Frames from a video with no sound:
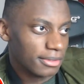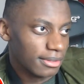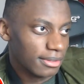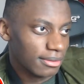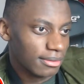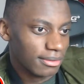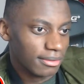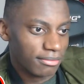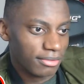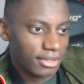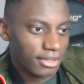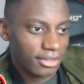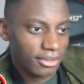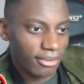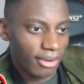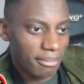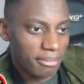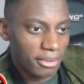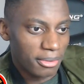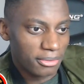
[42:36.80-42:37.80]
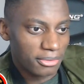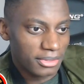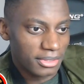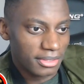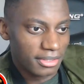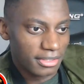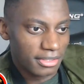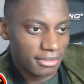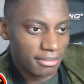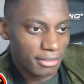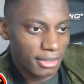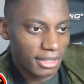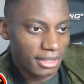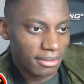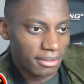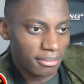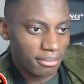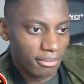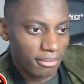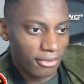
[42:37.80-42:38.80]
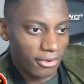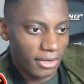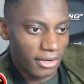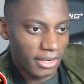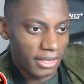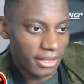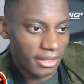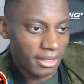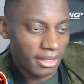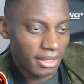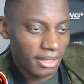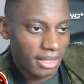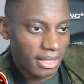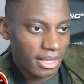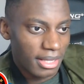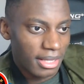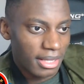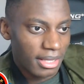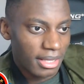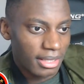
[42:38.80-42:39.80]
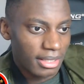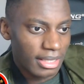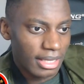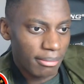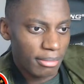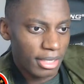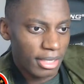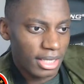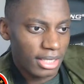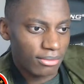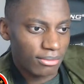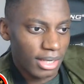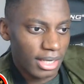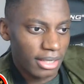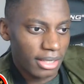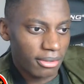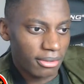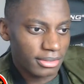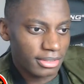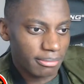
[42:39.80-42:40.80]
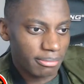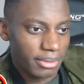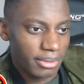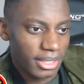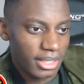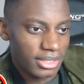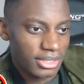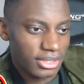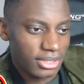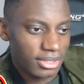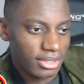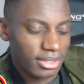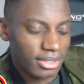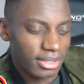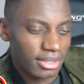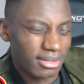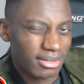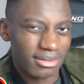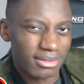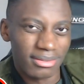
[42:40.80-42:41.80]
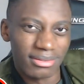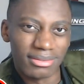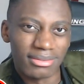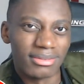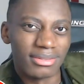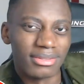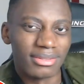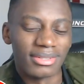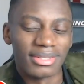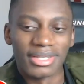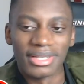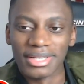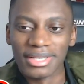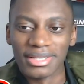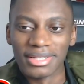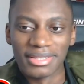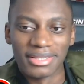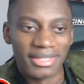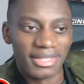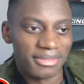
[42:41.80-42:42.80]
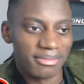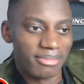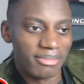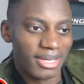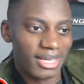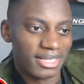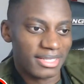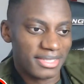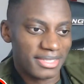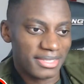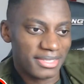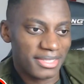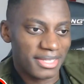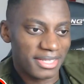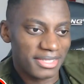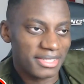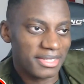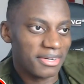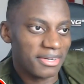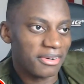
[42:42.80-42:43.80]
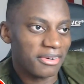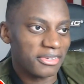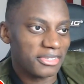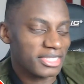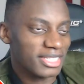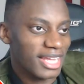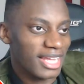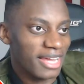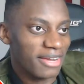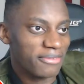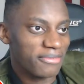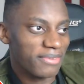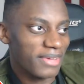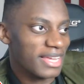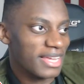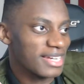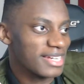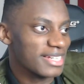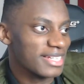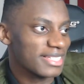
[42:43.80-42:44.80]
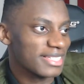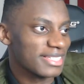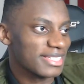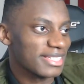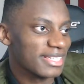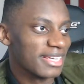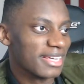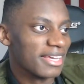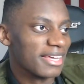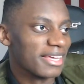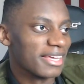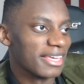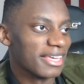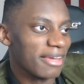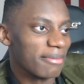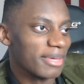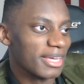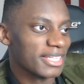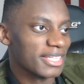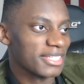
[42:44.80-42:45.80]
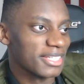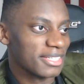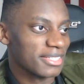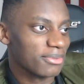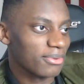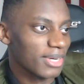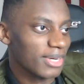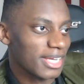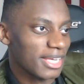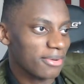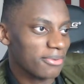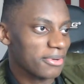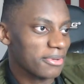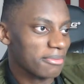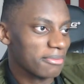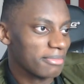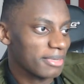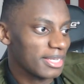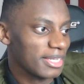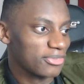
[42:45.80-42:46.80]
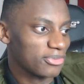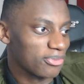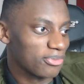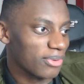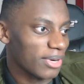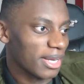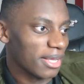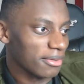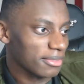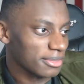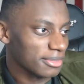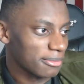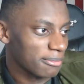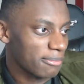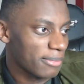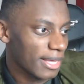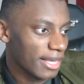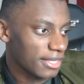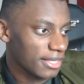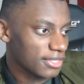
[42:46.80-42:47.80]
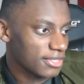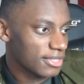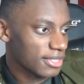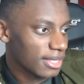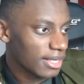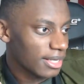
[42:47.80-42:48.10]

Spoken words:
The video I posted this morning. Kimmich running on the pitch. This man just doesn't understand fitness. Kimmich wait, what do you mean he's running on the pitch?